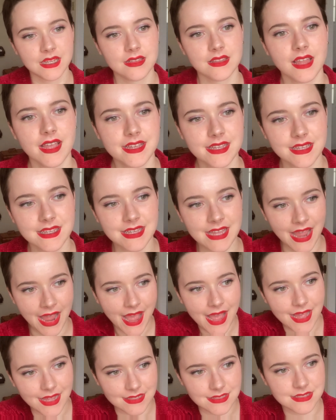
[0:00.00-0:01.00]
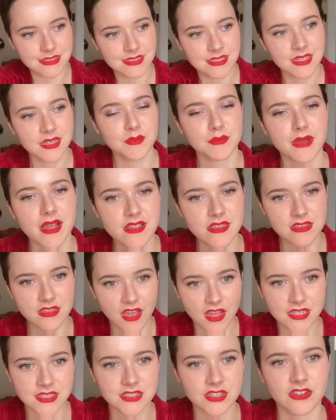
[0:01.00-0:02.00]
like cats. My
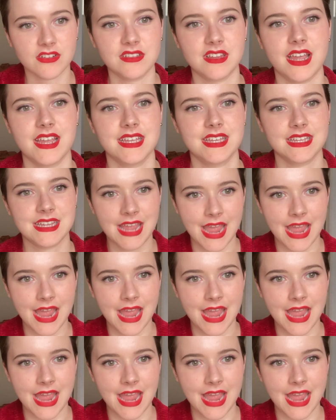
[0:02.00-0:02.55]
thoughts are like